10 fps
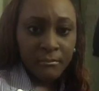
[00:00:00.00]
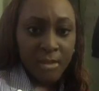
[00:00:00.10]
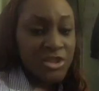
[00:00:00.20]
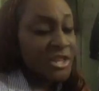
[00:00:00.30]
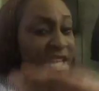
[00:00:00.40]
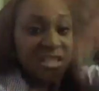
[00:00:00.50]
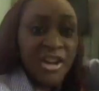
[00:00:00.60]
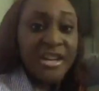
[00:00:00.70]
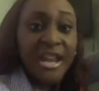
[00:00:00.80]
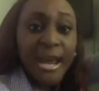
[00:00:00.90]
so that our
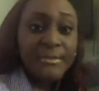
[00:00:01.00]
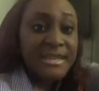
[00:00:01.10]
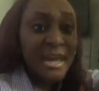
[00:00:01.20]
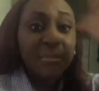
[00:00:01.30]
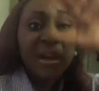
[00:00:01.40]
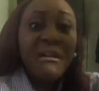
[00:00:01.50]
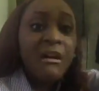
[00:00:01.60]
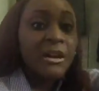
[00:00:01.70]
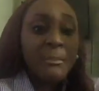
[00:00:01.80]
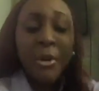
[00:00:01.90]
names can be
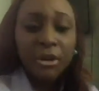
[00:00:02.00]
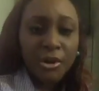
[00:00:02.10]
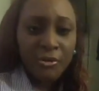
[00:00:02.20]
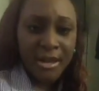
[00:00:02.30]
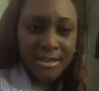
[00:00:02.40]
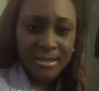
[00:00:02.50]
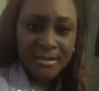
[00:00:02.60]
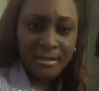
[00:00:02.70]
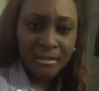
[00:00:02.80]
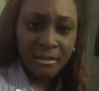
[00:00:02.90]
called among the
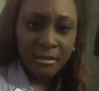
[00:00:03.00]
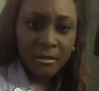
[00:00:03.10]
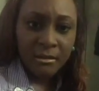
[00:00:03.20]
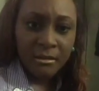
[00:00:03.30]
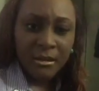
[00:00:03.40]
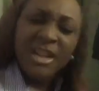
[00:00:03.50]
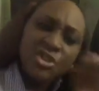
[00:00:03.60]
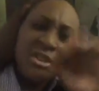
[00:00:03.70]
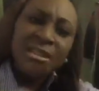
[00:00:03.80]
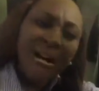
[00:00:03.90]
greats. Not
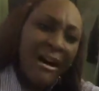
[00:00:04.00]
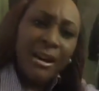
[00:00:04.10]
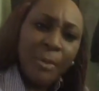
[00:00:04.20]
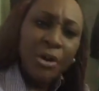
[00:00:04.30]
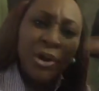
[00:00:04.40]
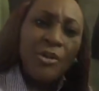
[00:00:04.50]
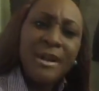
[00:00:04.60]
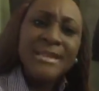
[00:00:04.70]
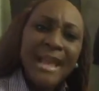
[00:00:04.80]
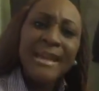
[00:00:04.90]
just called among the
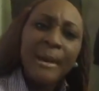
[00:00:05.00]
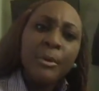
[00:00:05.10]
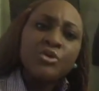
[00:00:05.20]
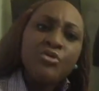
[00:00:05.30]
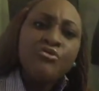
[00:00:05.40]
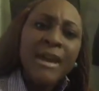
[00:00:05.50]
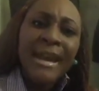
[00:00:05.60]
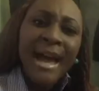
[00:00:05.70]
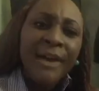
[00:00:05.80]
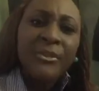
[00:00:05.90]
greats like that, but to
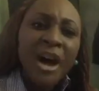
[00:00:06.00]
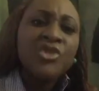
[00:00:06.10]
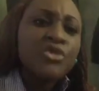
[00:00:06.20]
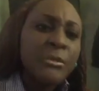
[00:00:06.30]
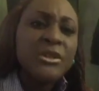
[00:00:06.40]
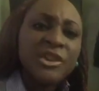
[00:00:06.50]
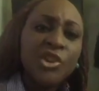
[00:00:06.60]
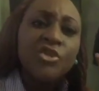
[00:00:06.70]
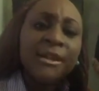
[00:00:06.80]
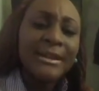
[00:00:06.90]
really have contributed
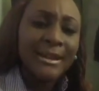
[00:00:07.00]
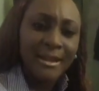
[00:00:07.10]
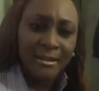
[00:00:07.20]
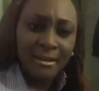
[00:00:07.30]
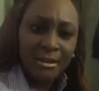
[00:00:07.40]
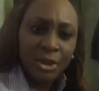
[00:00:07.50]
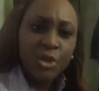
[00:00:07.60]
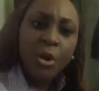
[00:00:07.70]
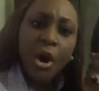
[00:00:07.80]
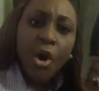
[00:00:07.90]
greatly
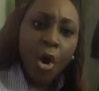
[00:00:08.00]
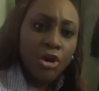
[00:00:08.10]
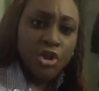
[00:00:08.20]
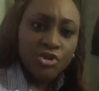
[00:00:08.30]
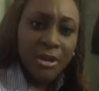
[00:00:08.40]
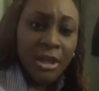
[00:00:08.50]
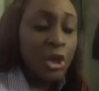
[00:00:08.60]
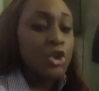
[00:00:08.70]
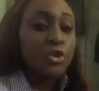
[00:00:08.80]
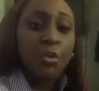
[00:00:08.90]
to our country,
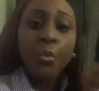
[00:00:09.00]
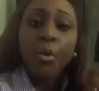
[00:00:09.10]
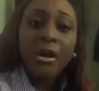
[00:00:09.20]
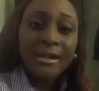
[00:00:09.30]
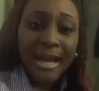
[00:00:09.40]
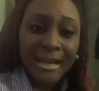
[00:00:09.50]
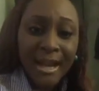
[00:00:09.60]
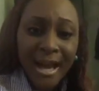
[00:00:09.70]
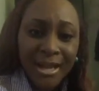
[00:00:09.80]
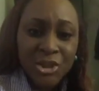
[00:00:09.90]
to the world at
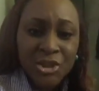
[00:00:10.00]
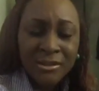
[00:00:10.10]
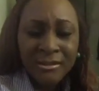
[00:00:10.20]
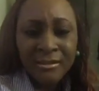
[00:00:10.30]
large,